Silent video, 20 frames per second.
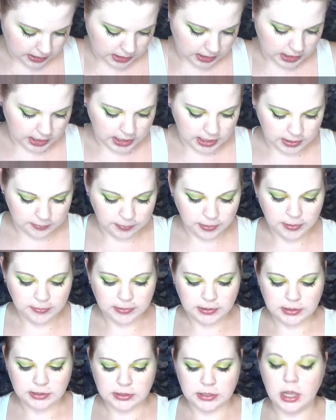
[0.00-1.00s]
a
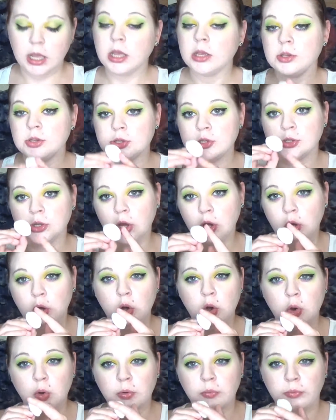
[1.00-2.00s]
pumice
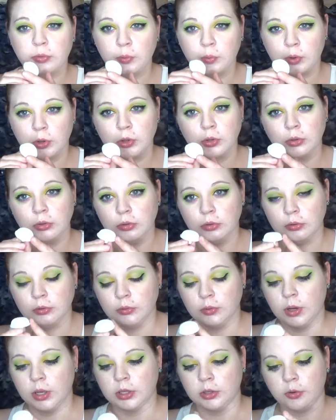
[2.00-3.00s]
stone if you want to
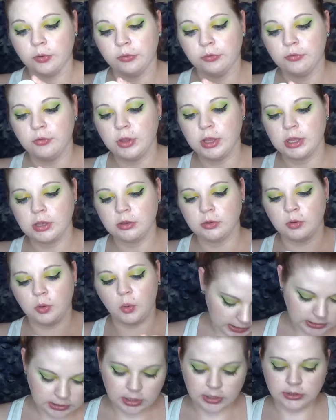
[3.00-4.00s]
do your feet.
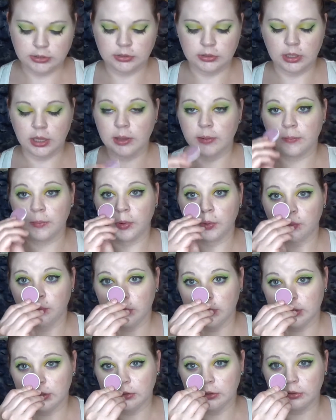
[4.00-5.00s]
It does also come
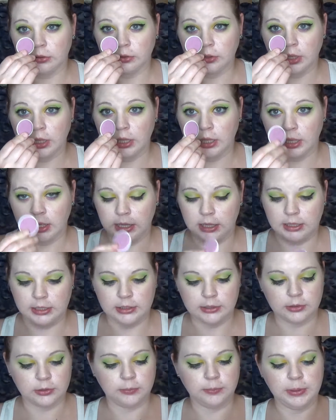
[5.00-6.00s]
with a
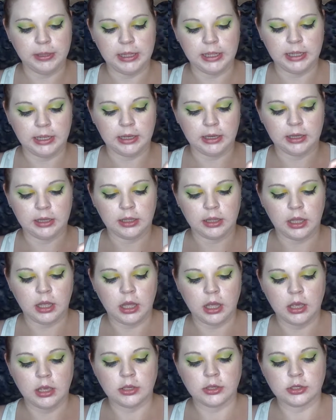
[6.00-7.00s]
little pink
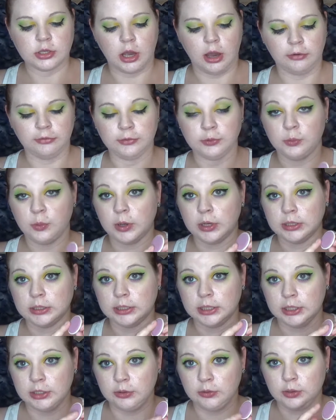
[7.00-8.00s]
soft one
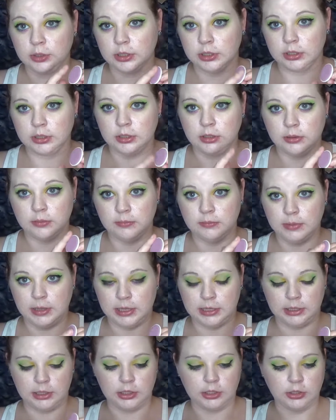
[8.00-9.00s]
that you could
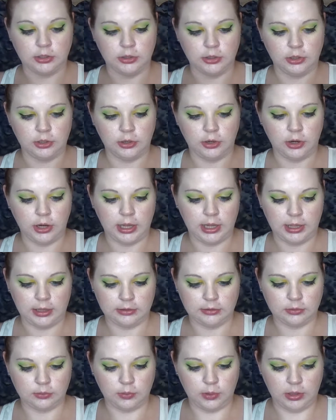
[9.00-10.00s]
manicure your
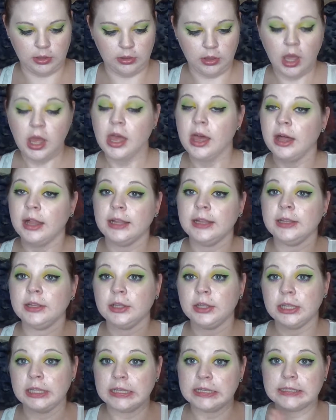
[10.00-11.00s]
hands with a
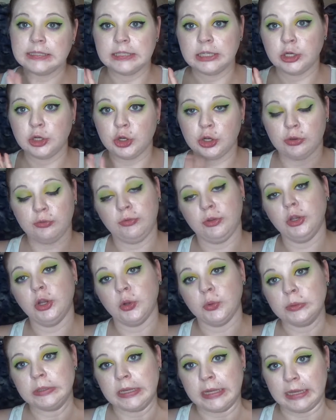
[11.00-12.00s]
little easier if you
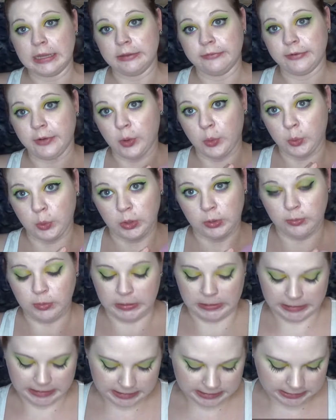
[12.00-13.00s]
don't have
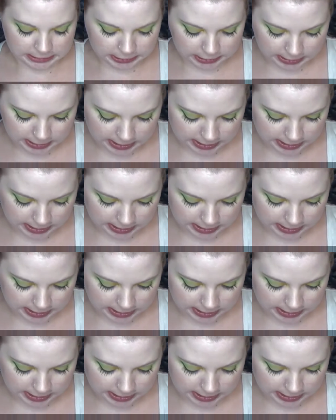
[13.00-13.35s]
horrible looking